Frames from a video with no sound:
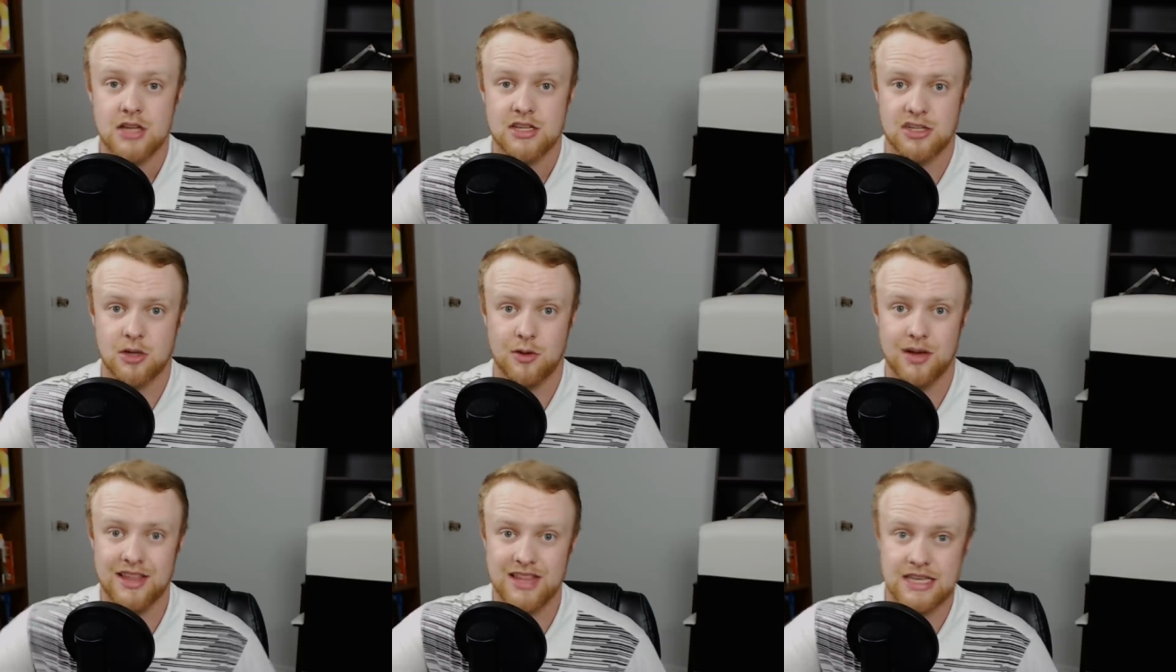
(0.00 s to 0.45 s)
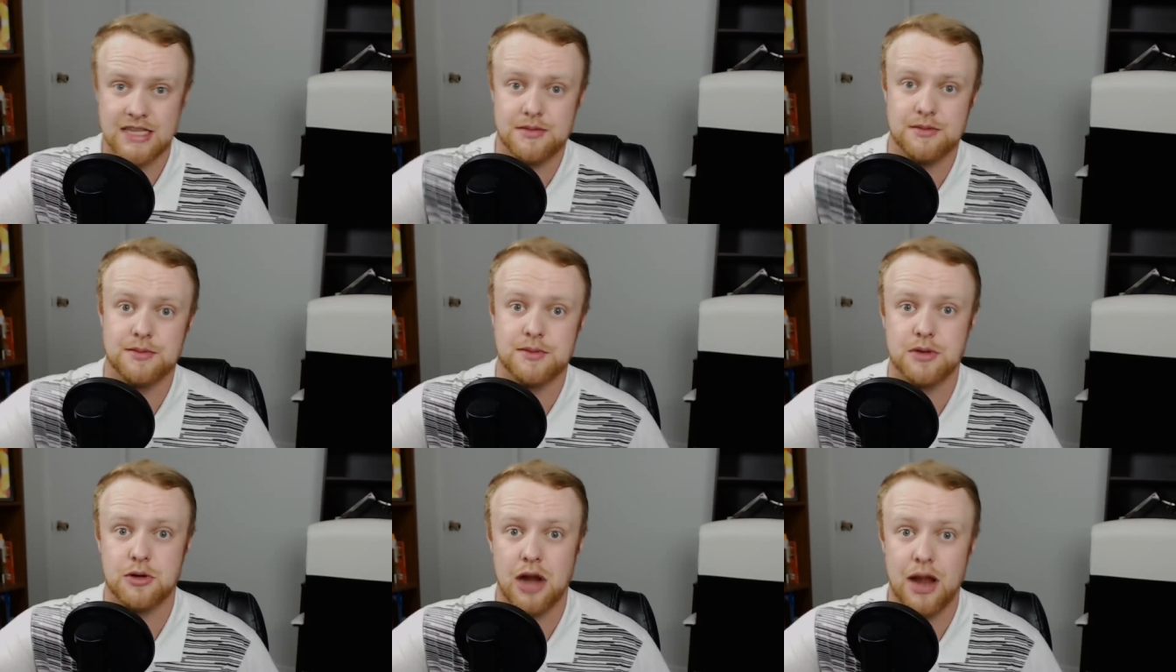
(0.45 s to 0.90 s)
So hit that
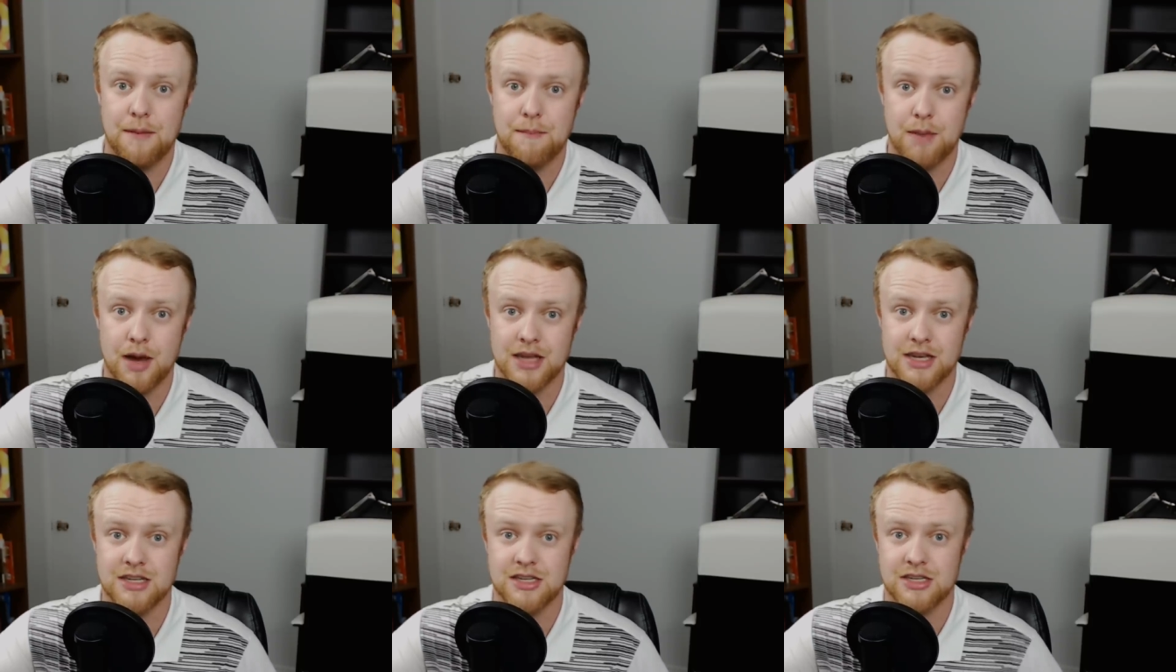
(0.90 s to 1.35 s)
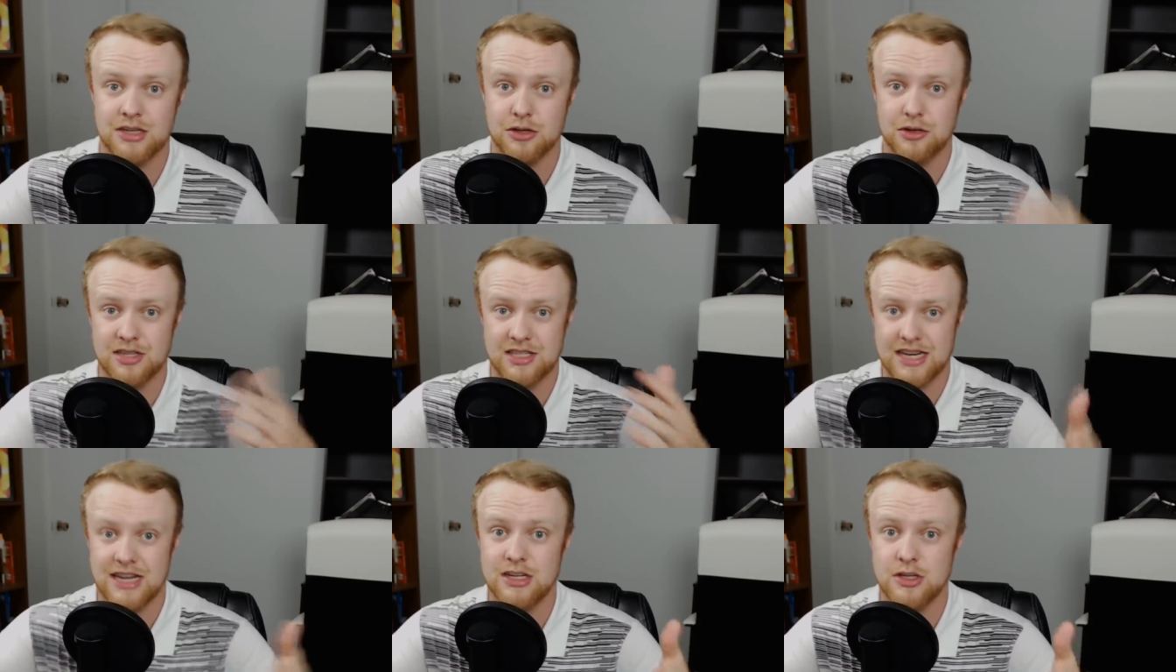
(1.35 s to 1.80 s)
subscribe button to
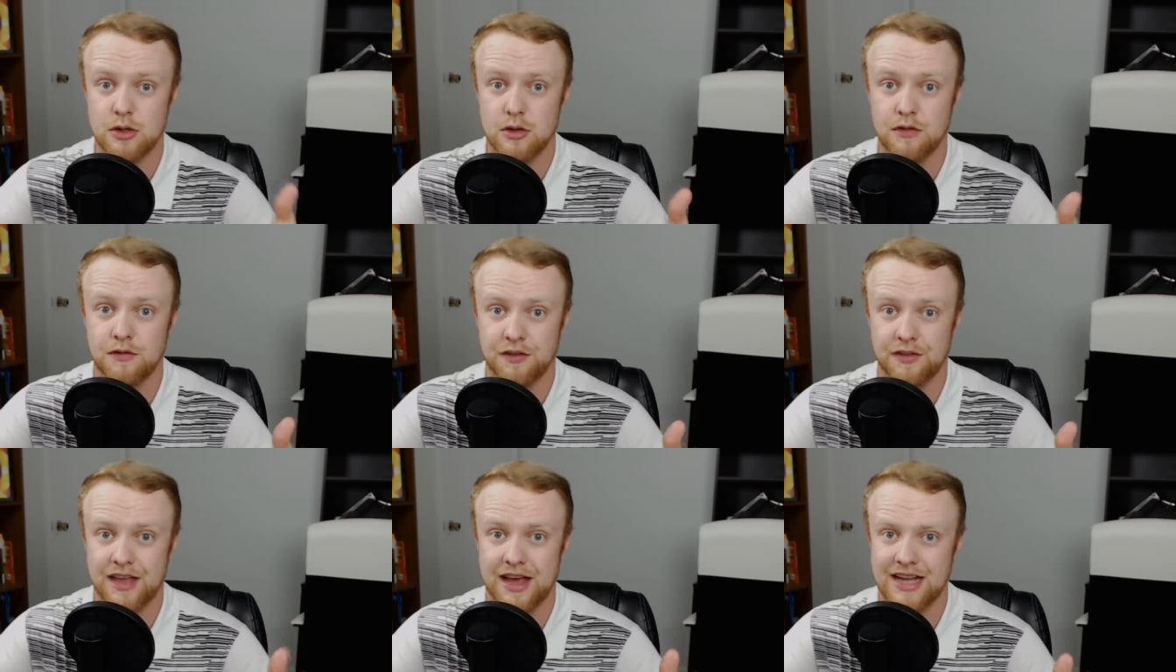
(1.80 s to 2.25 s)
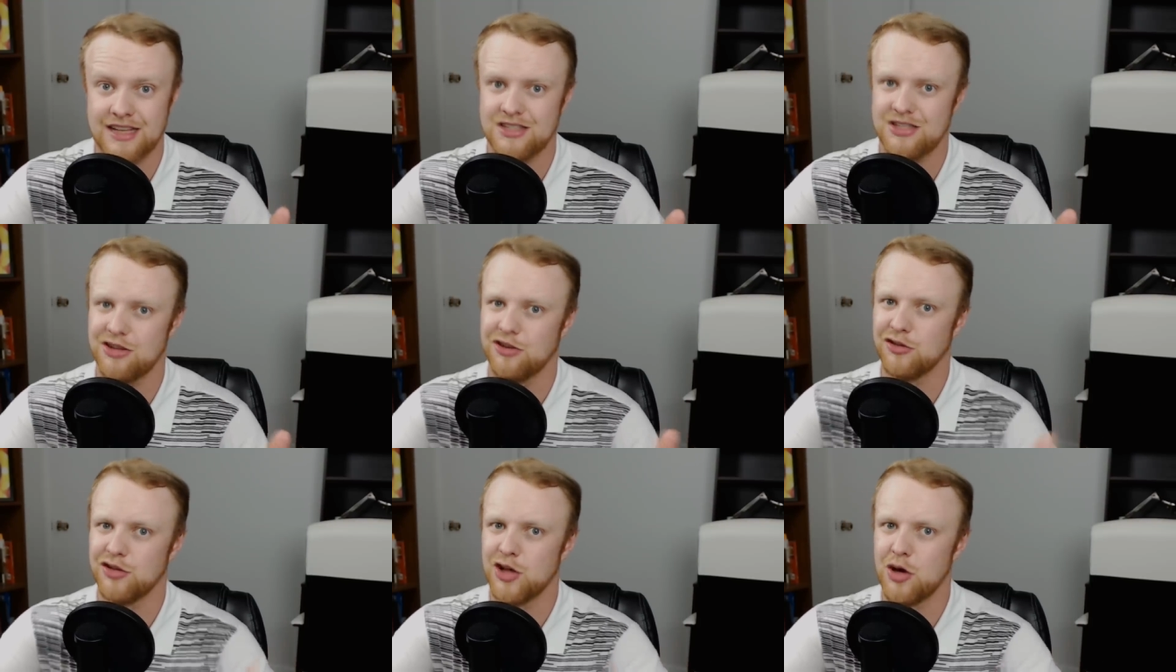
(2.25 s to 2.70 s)
stay tuned for that
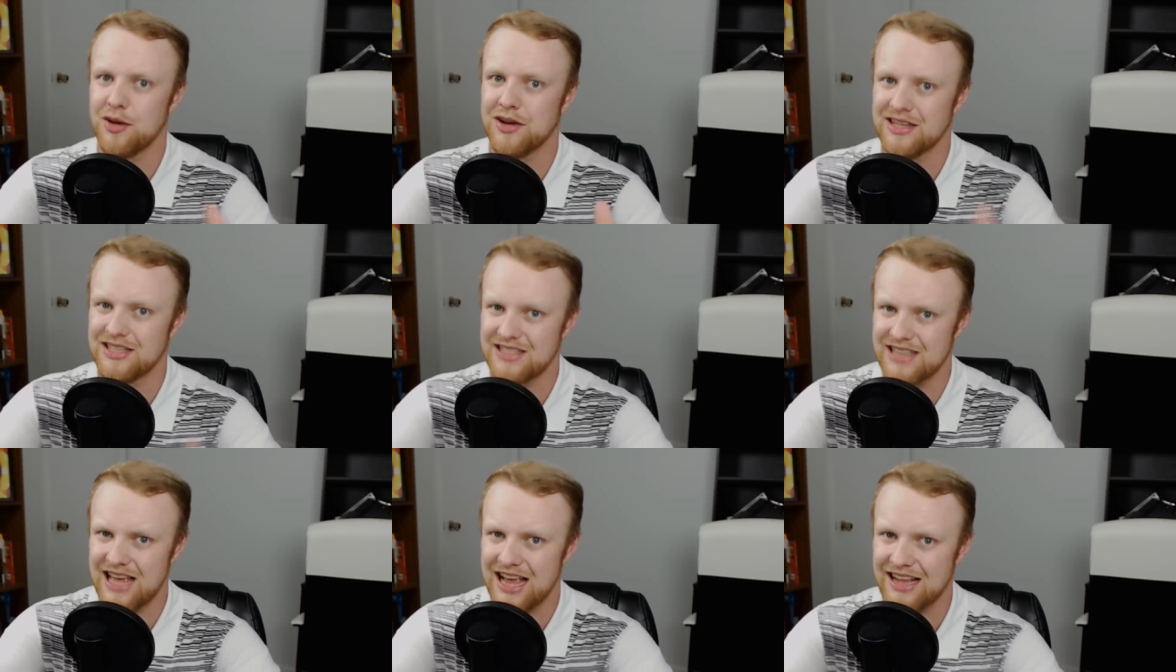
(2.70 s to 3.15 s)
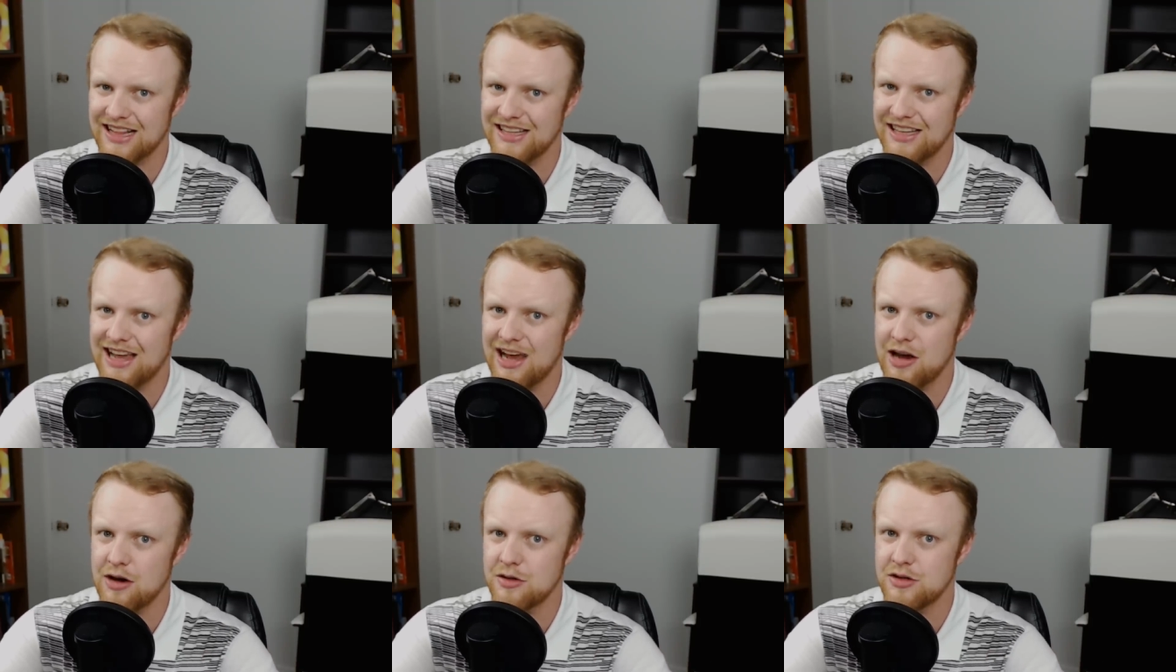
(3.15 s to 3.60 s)
so you'll know exactly
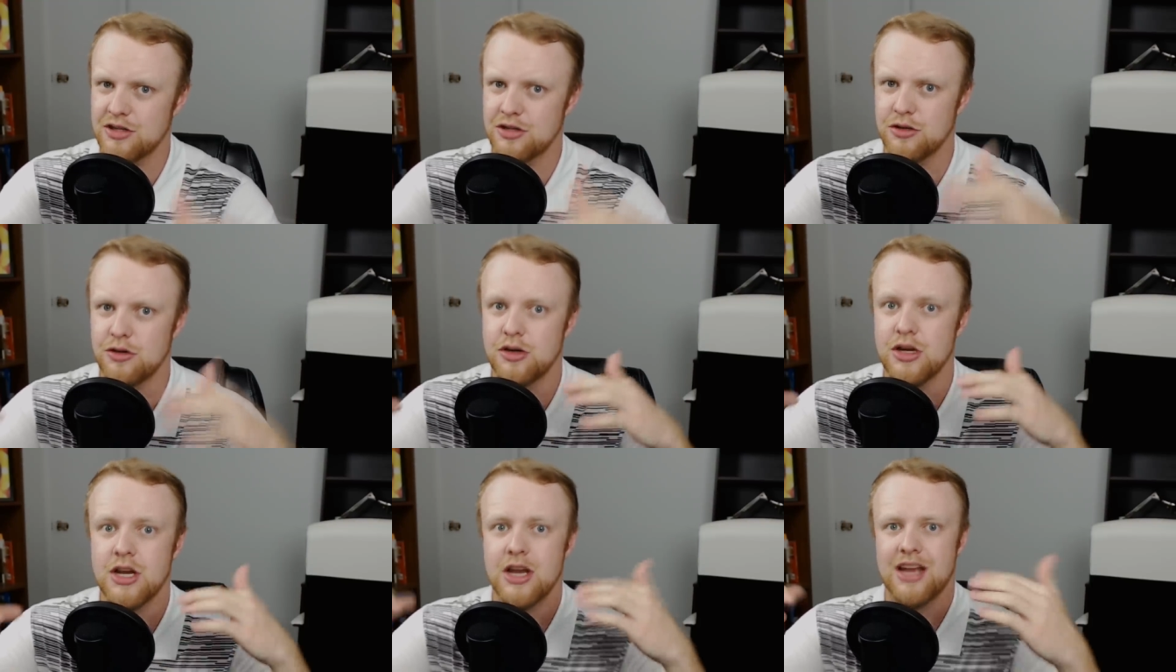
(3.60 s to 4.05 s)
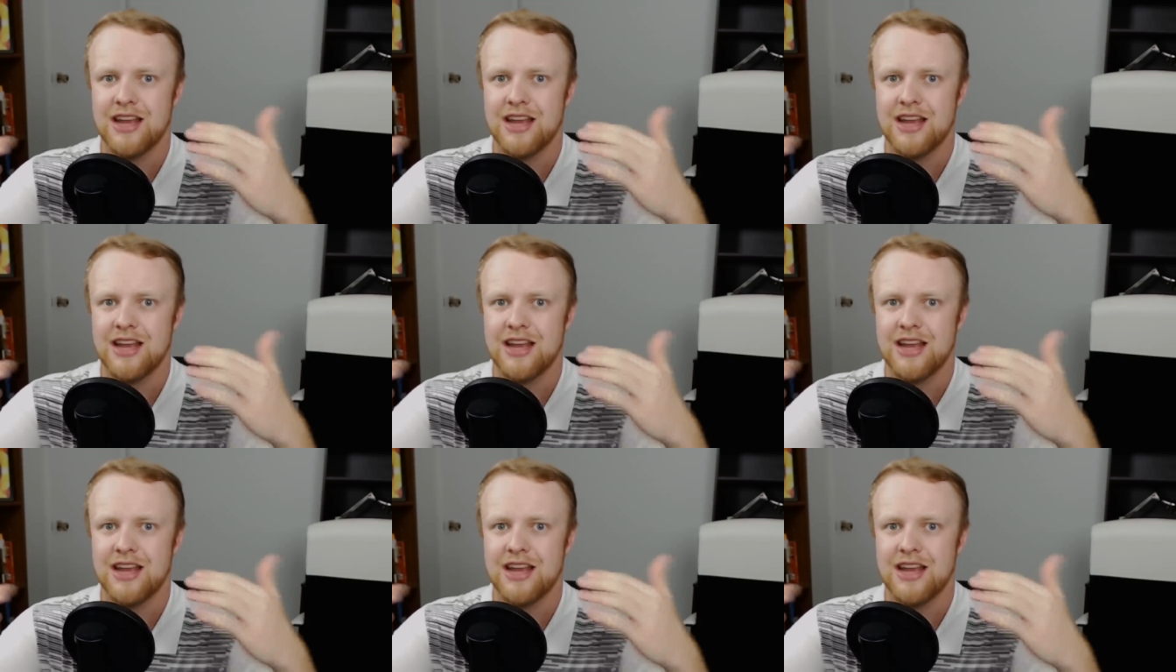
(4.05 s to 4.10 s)
how to